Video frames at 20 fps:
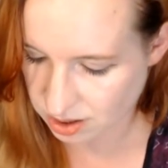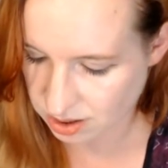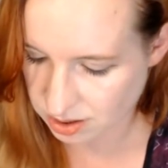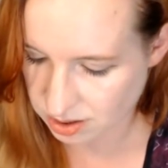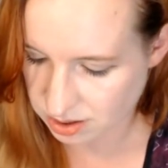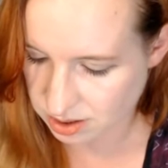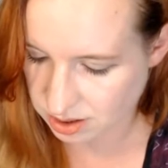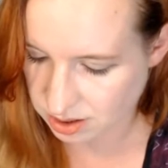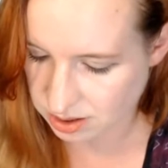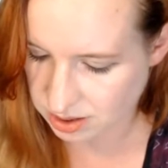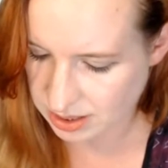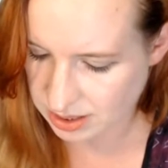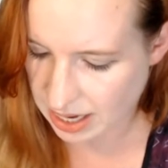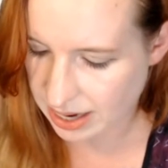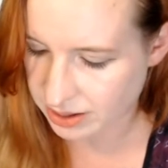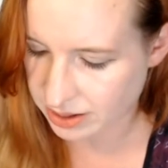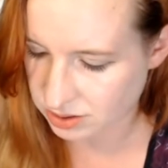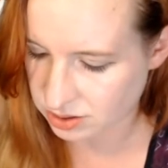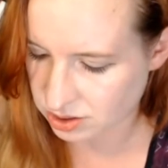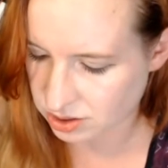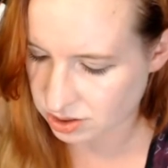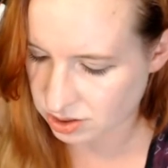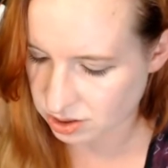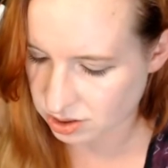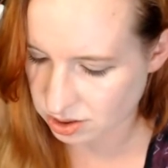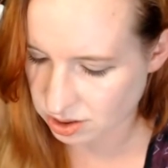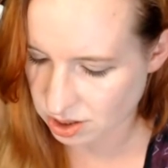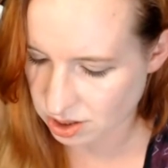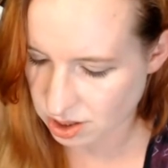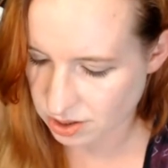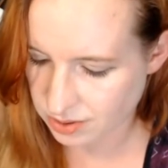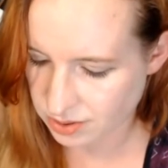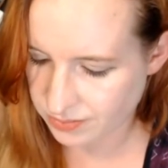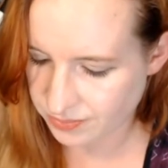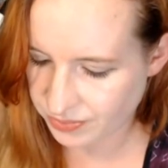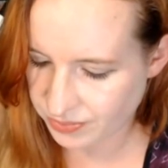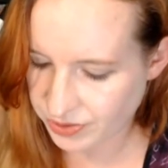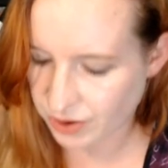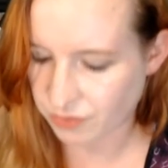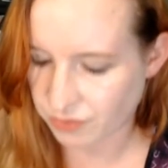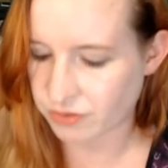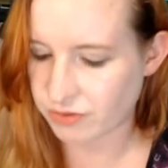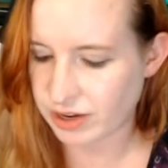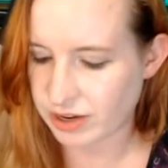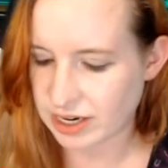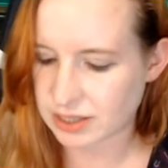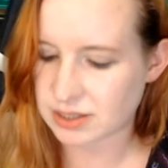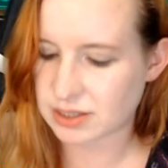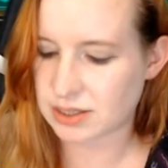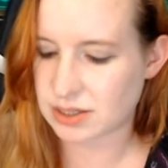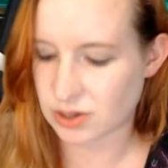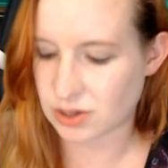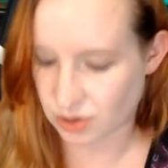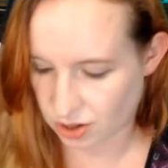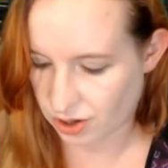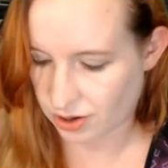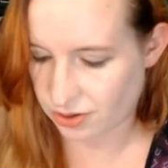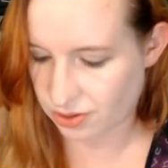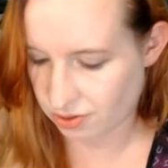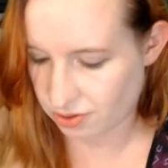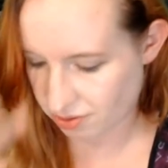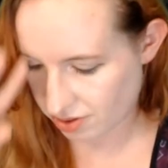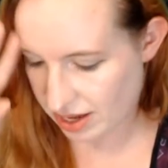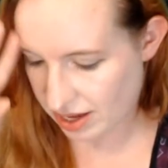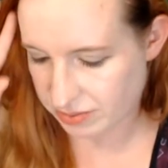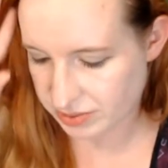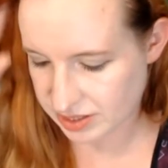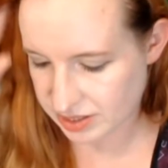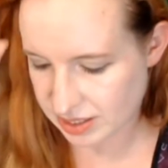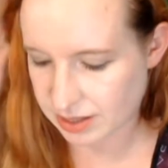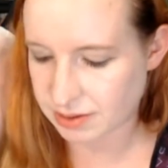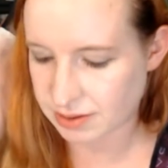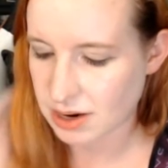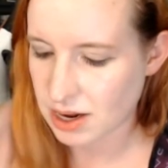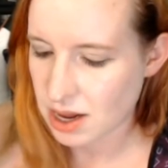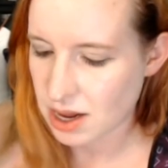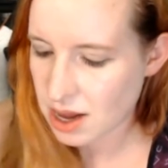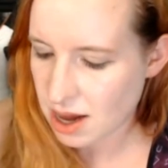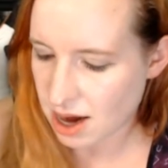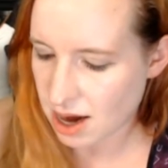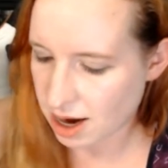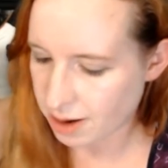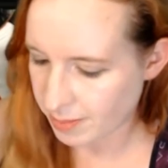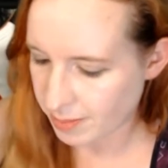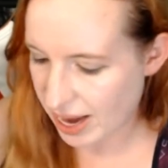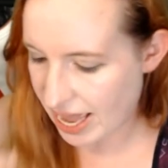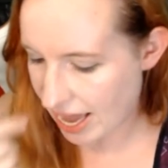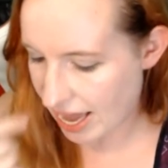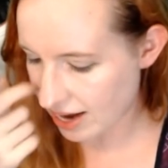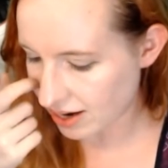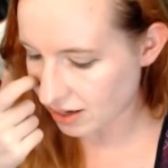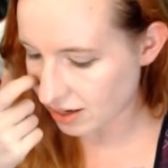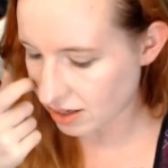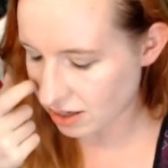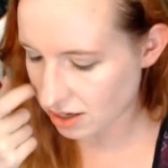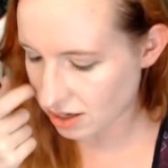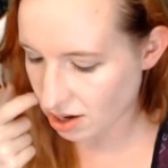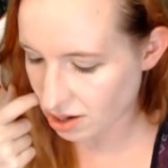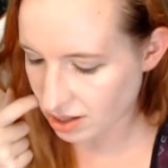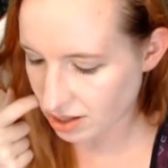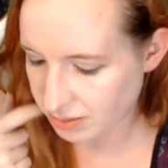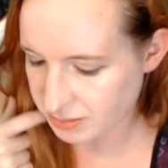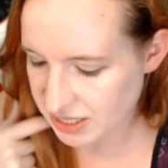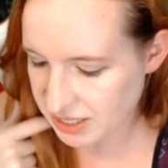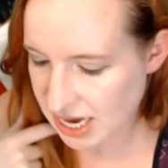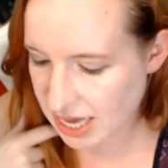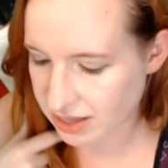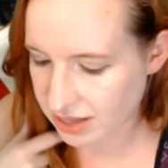Saturn to, no, Venus to Earth. That was it. I added it all up together.